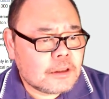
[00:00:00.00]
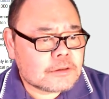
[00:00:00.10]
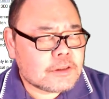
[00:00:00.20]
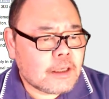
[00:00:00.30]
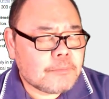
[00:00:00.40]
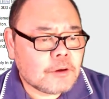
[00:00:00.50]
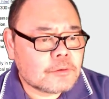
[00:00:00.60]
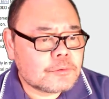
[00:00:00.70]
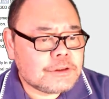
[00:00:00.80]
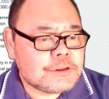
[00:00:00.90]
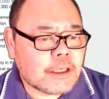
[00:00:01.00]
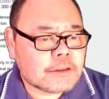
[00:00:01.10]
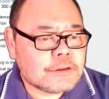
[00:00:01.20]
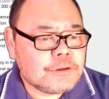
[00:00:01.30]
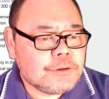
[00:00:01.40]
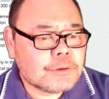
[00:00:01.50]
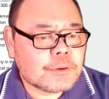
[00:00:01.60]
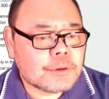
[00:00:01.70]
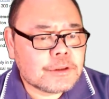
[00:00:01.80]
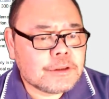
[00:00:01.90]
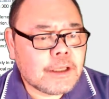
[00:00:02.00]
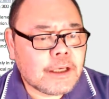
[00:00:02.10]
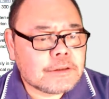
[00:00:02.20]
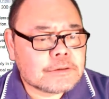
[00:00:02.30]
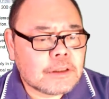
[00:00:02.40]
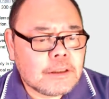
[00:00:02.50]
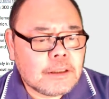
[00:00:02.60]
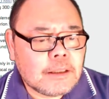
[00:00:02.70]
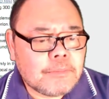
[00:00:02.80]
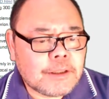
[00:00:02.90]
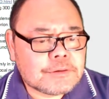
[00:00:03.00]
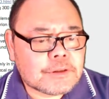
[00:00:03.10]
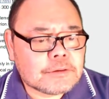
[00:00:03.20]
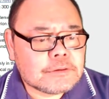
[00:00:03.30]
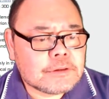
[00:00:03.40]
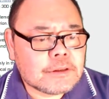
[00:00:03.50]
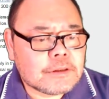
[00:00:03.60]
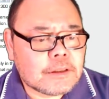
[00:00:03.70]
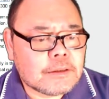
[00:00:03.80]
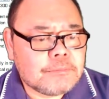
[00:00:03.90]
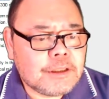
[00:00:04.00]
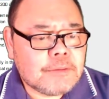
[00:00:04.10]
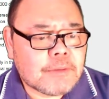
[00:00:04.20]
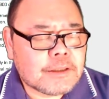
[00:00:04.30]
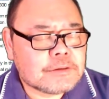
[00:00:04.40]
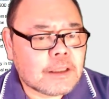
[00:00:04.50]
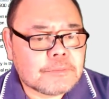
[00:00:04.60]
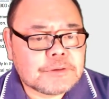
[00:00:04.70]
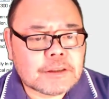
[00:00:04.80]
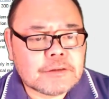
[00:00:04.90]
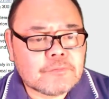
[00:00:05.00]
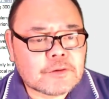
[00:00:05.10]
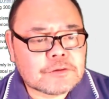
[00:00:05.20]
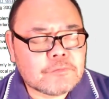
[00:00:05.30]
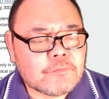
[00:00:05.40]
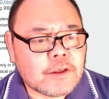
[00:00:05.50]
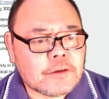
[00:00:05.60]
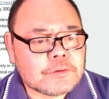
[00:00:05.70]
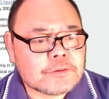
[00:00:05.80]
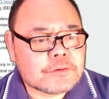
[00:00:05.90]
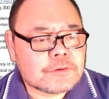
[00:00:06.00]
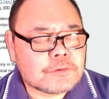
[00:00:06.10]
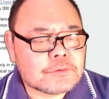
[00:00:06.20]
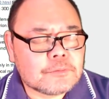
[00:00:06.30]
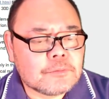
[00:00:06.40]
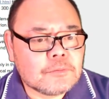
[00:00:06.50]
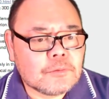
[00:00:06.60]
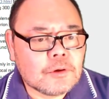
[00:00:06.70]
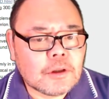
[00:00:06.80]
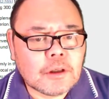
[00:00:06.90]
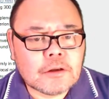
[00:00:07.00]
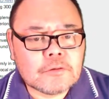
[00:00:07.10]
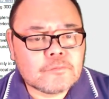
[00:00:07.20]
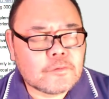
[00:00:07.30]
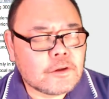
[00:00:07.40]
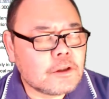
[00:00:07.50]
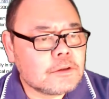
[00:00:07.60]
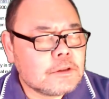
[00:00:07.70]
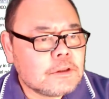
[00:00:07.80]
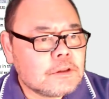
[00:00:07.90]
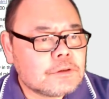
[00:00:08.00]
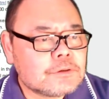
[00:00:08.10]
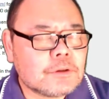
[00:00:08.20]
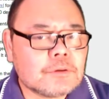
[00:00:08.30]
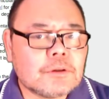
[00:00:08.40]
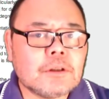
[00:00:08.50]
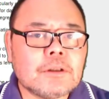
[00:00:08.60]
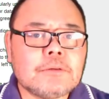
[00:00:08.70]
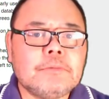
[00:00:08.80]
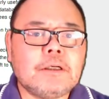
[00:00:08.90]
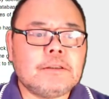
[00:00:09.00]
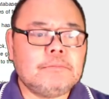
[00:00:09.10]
accept or reject the new coordinates based on the uh, minimized objective function value. This is more of uh, so-called uh,